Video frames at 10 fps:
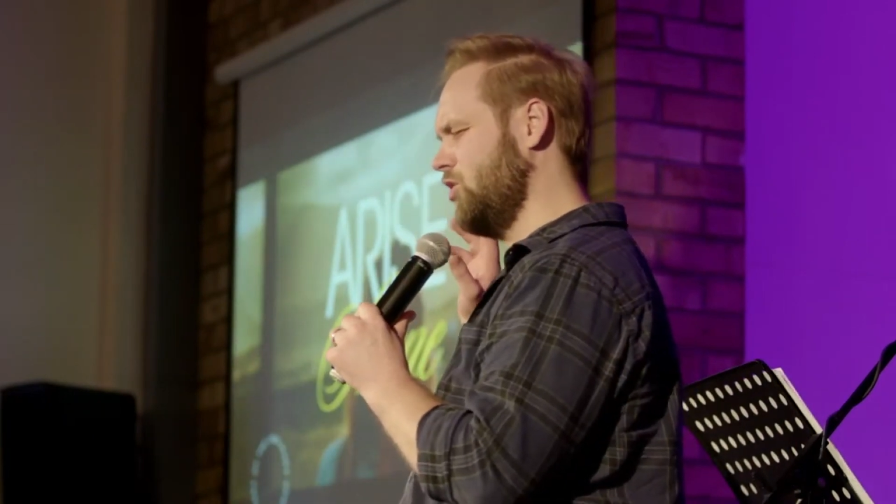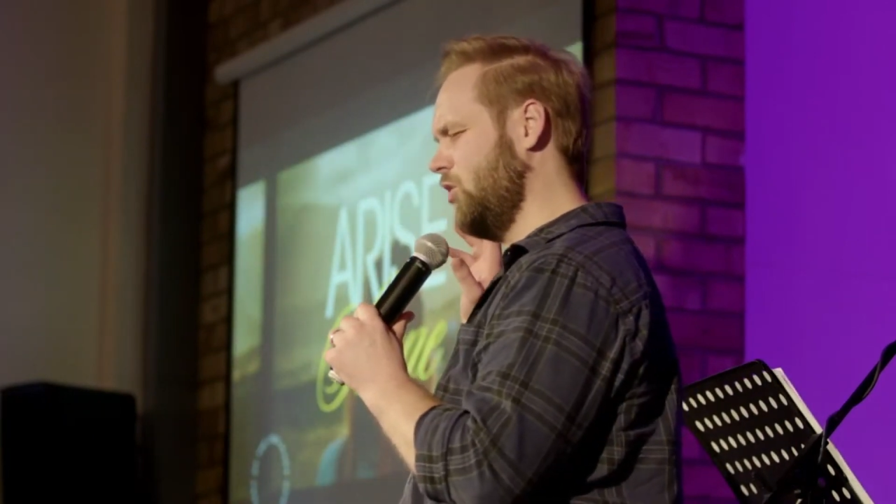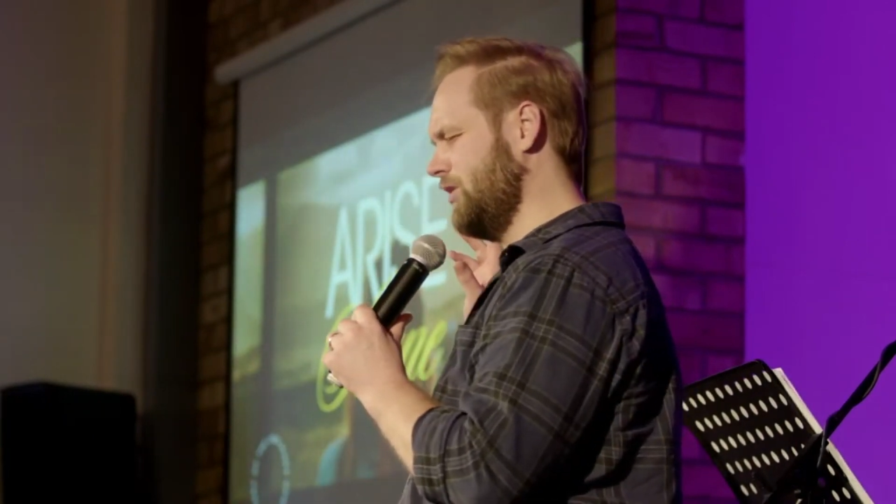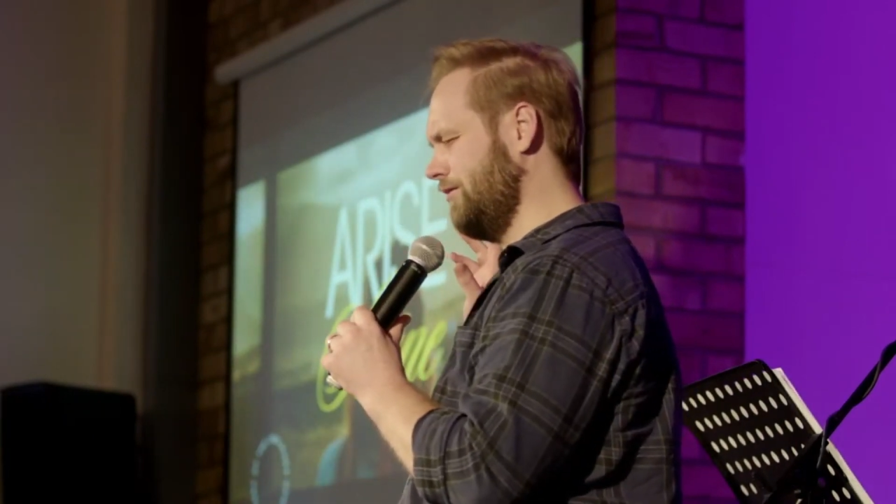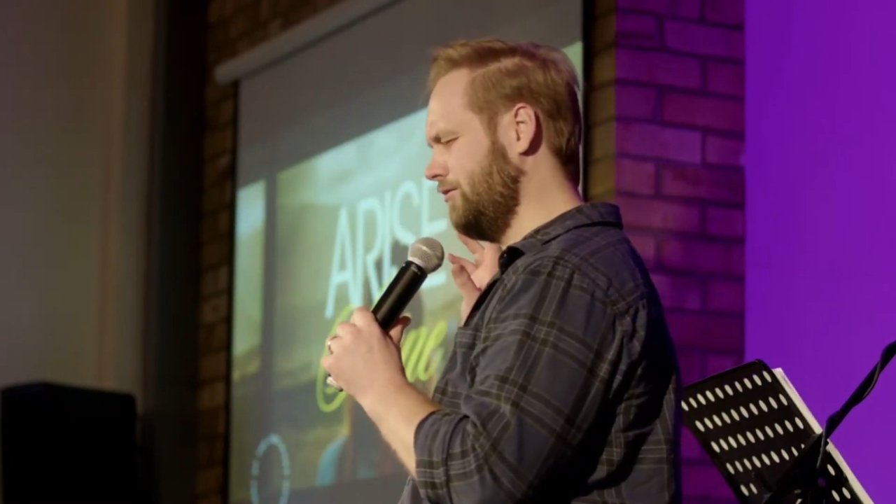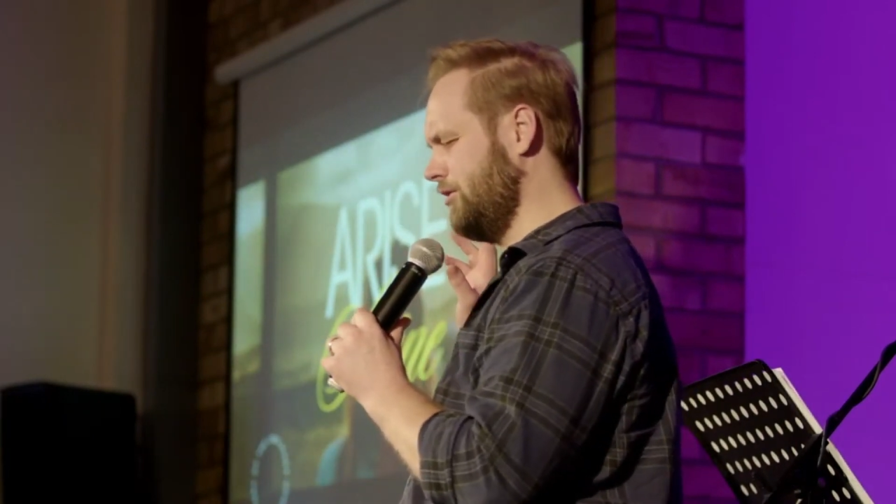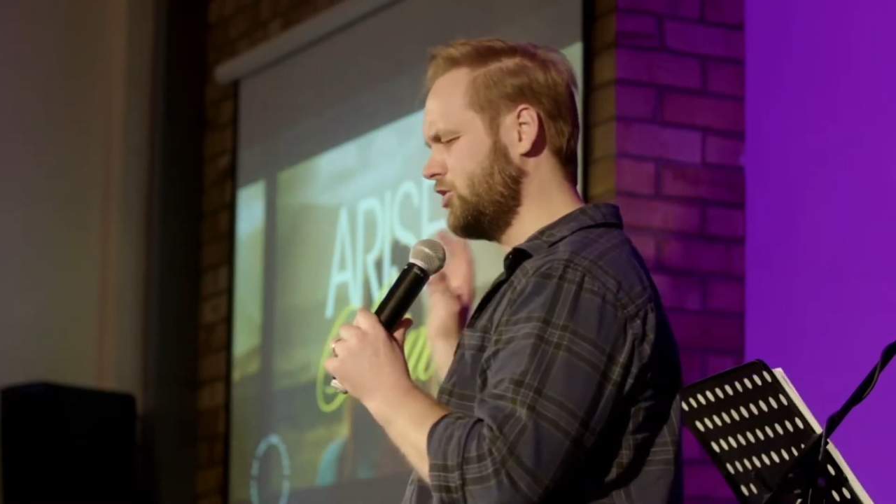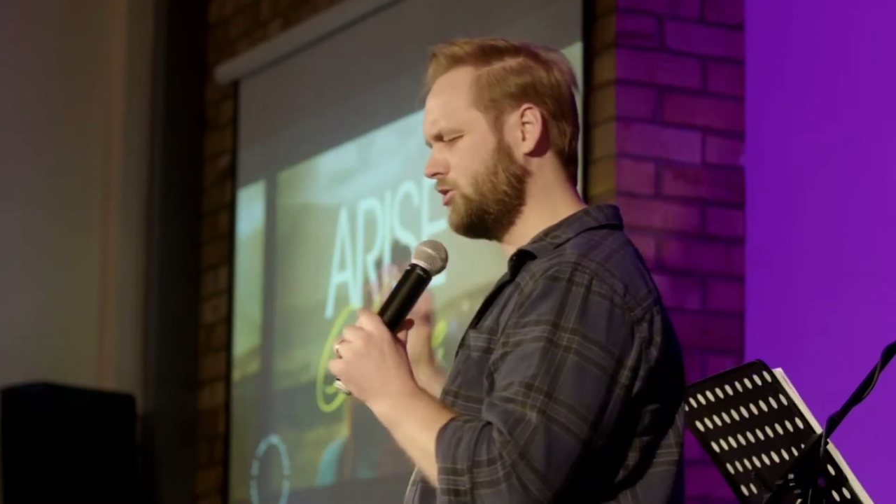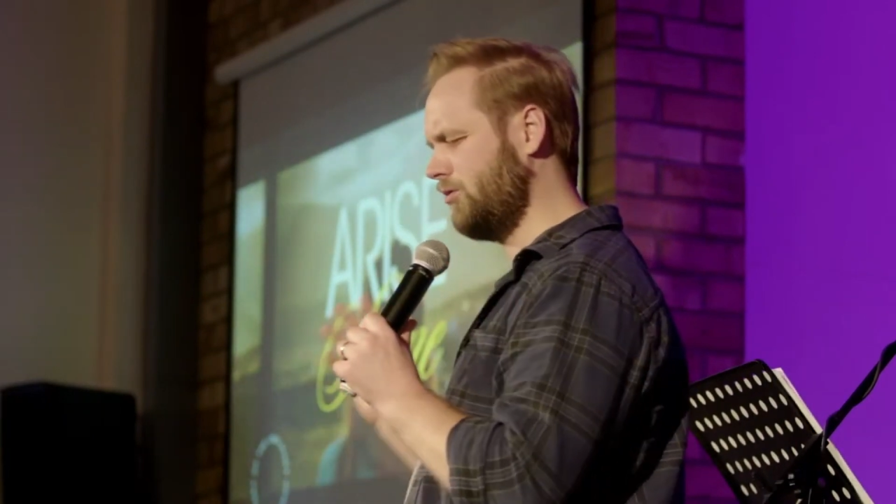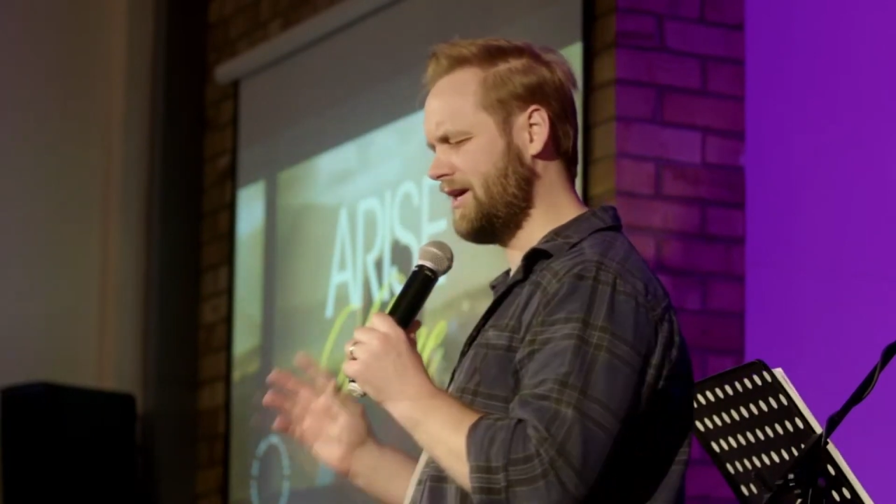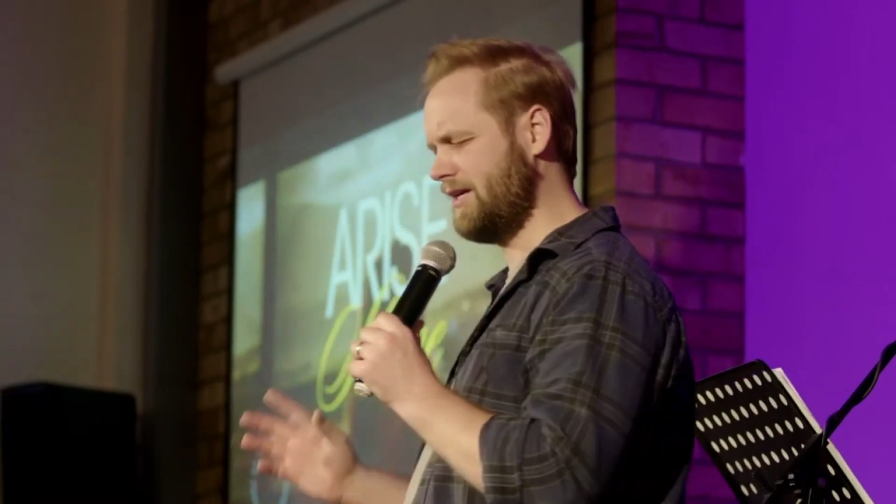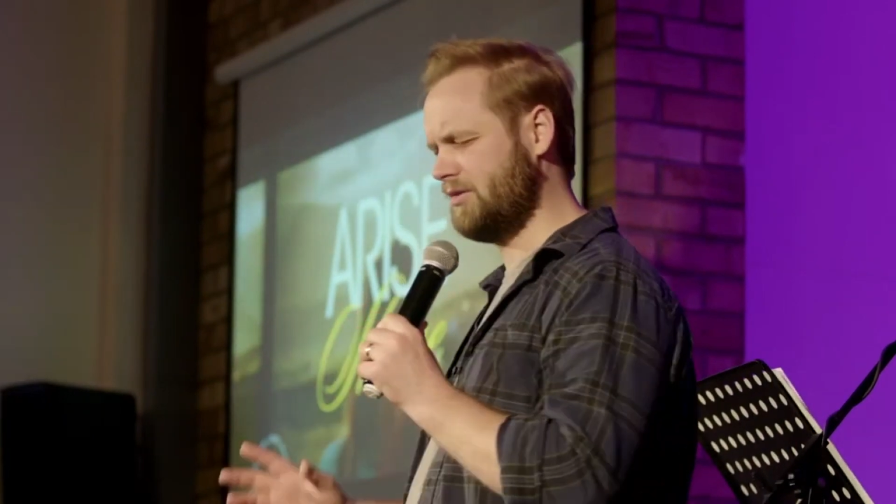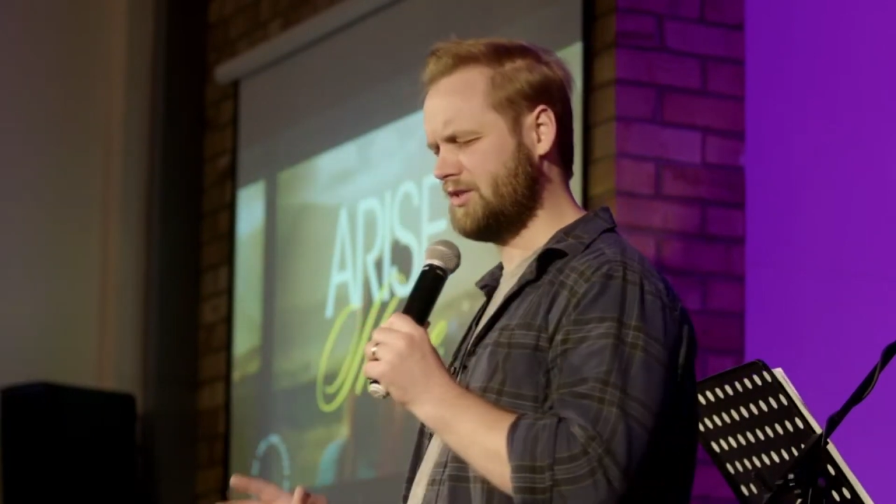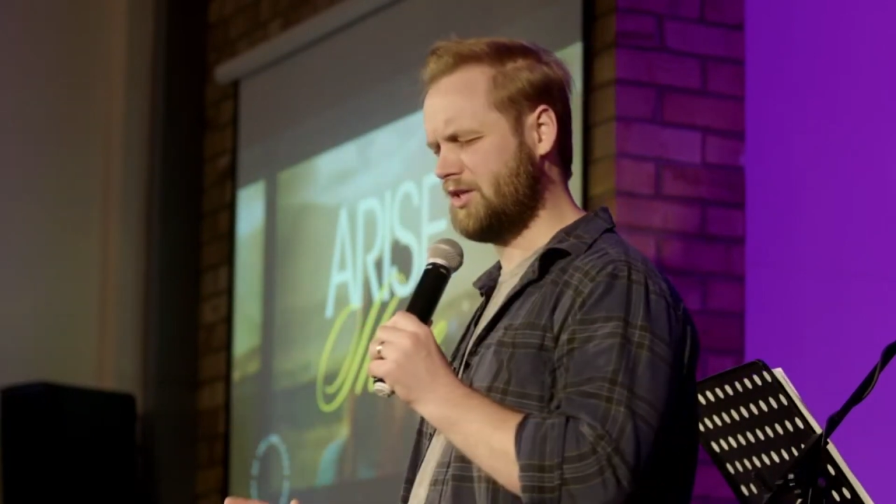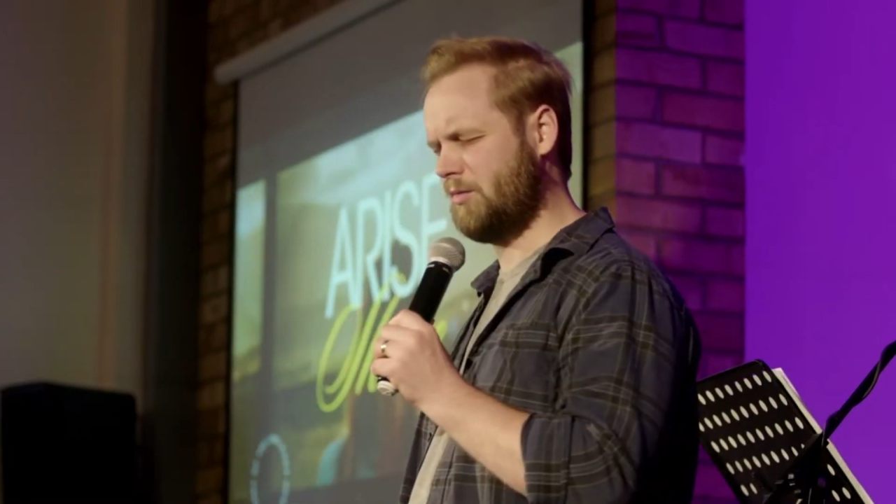all different
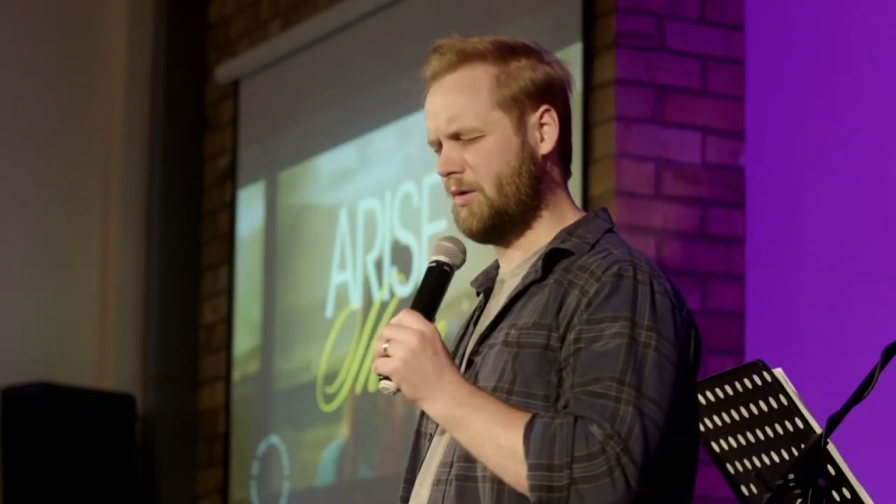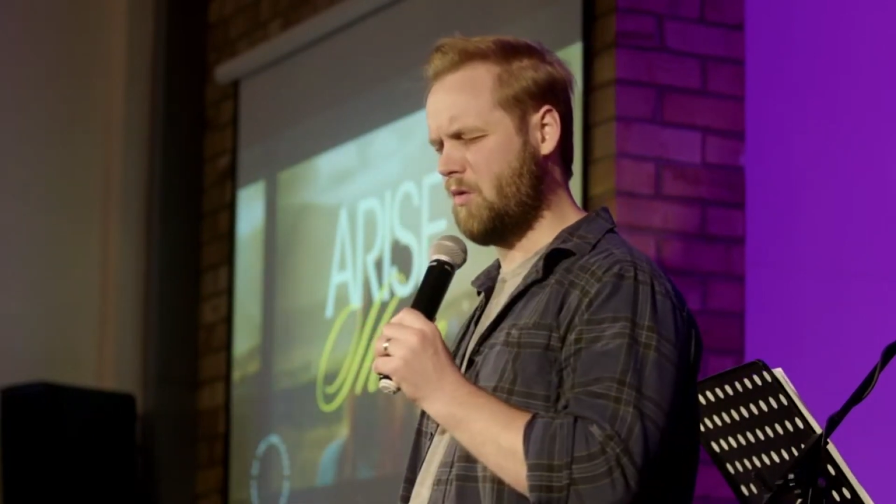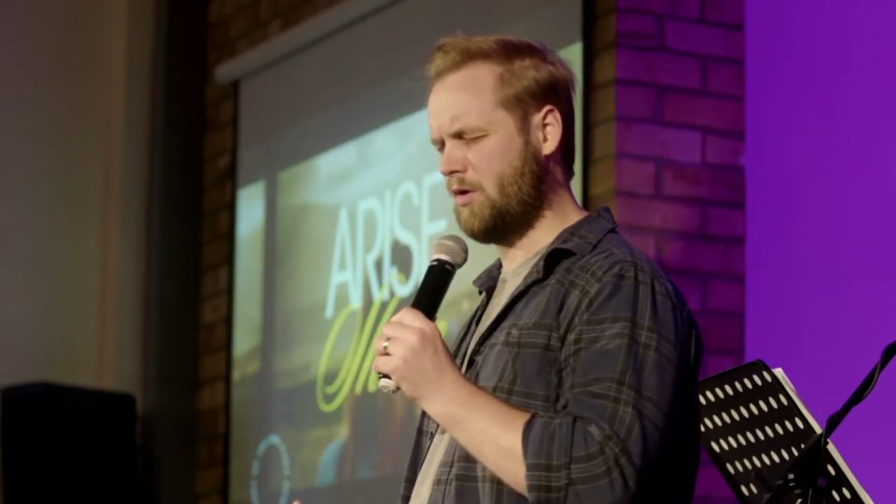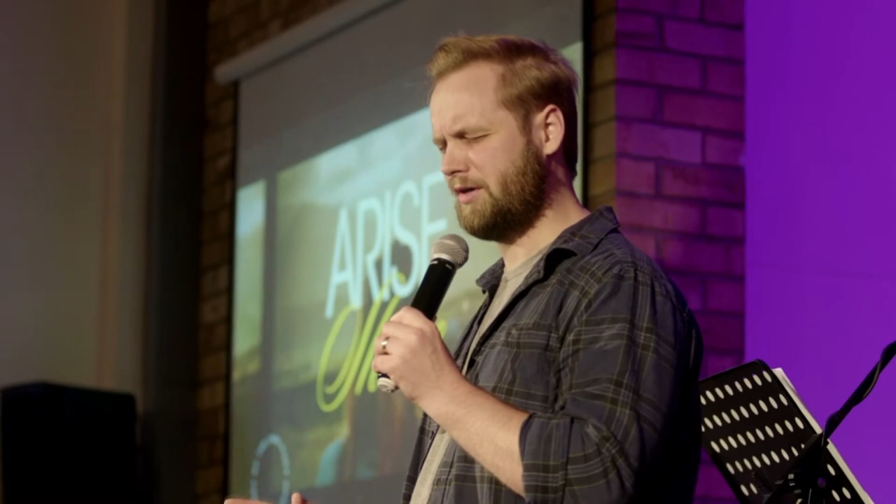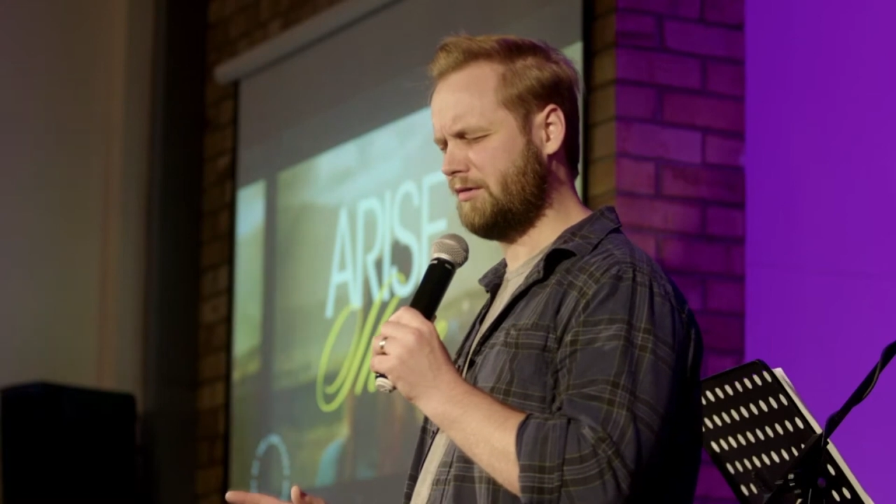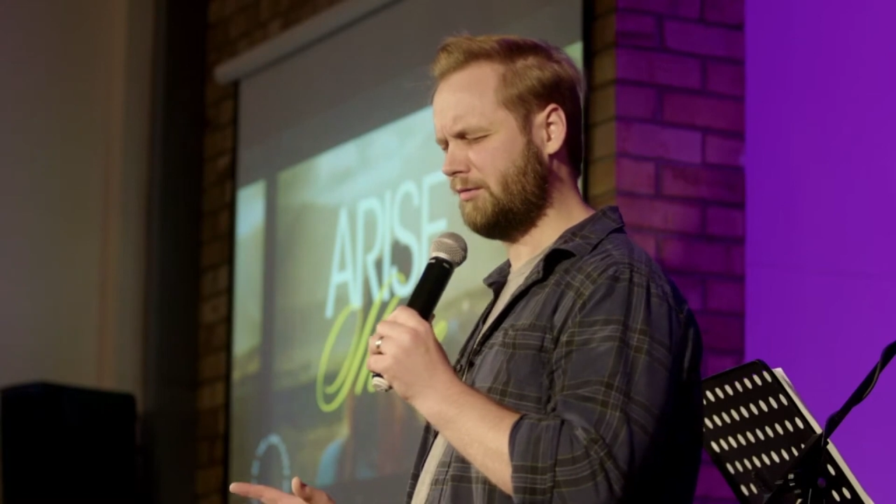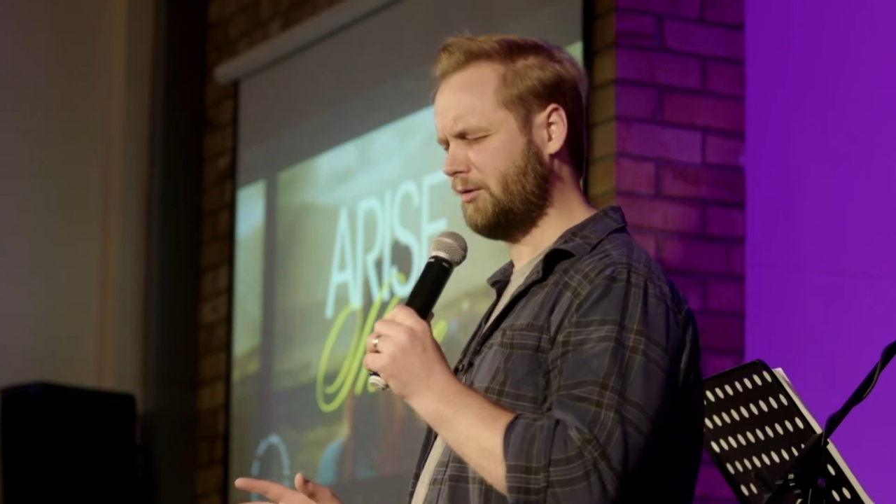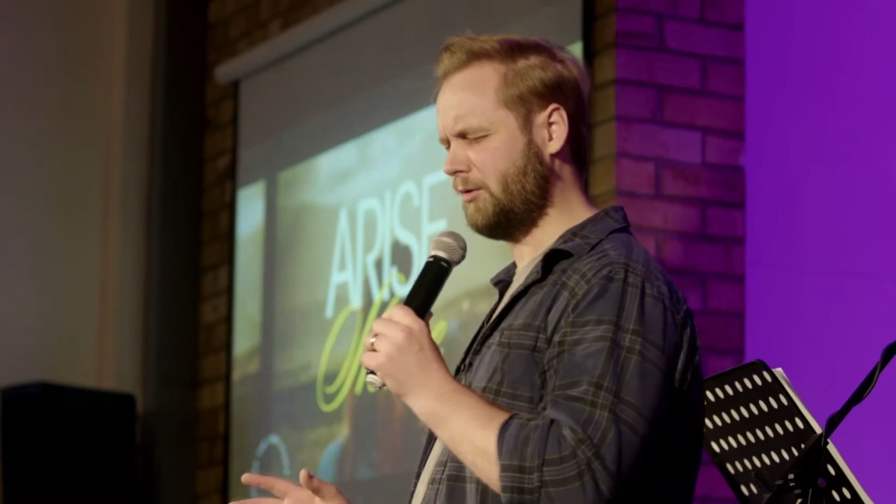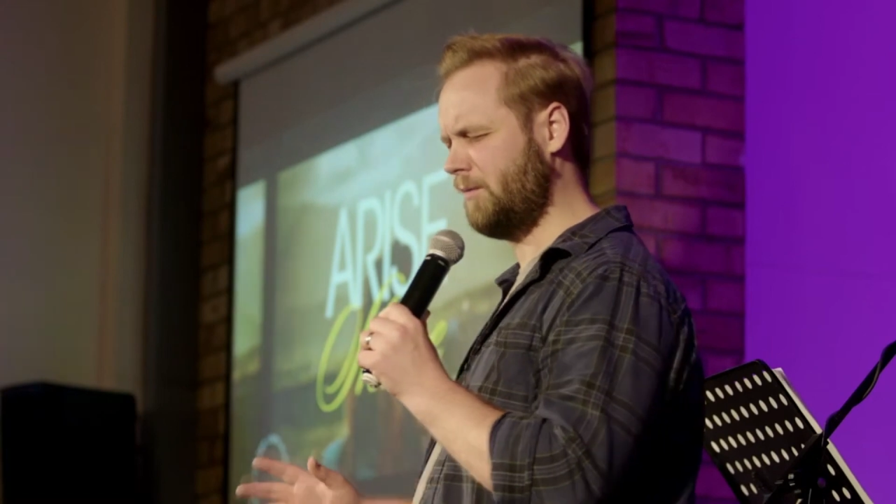trials that we're walking through.